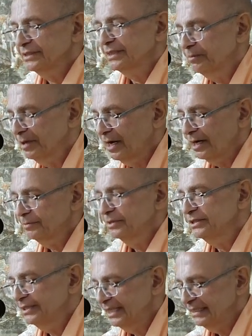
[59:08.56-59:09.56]
some
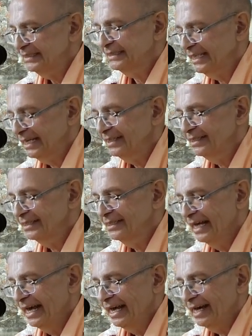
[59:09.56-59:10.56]
garbage, they say that
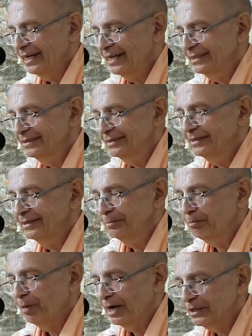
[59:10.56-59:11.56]
uh, the
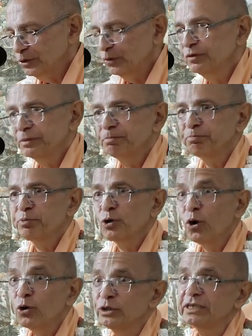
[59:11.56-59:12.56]
part of the
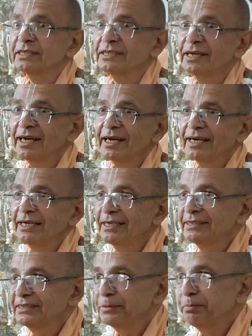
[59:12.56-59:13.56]
product
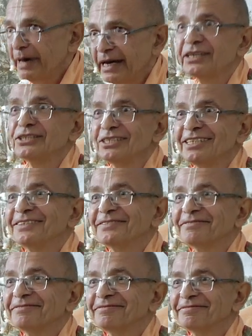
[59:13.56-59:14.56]
is the package.
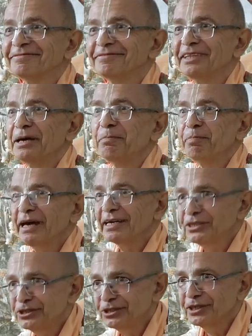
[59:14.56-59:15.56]
They're
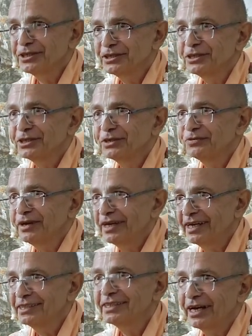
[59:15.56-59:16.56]
packaging it in a very
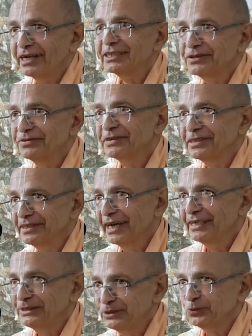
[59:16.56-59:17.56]
attractive and
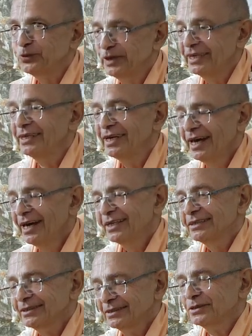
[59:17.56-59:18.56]
nice way
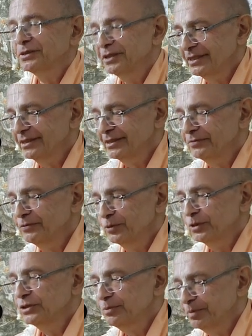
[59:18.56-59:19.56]
so that the
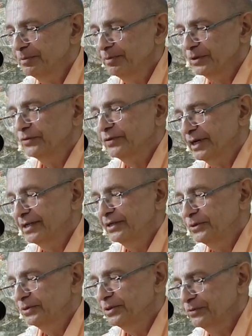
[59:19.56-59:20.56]
foolish people of Kali
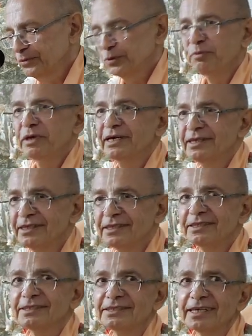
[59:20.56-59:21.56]
Yuga would buy
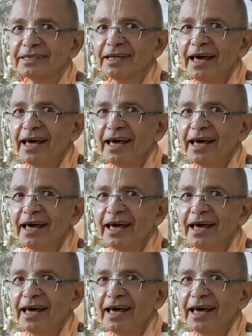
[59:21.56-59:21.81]
this. And